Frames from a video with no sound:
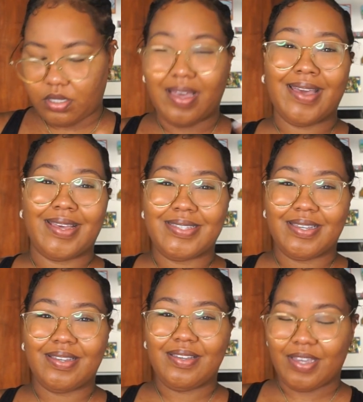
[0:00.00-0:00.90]
I guess
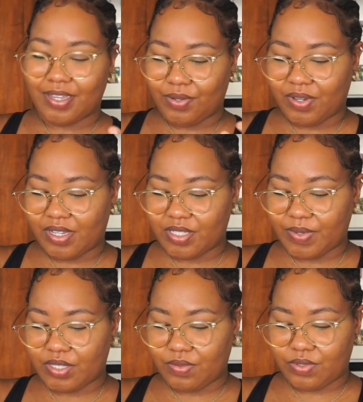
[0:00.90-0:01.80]
you can do it this way
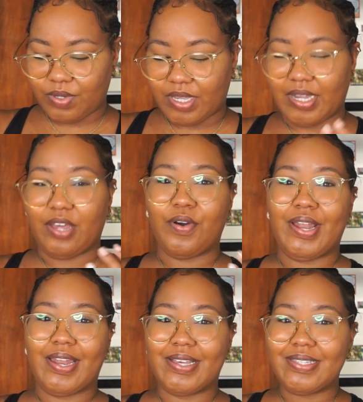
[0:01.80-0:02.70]
too. So you can click
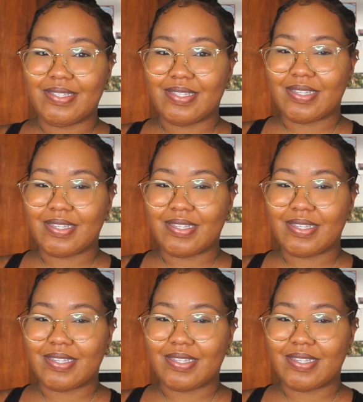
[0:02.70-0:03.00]
on lists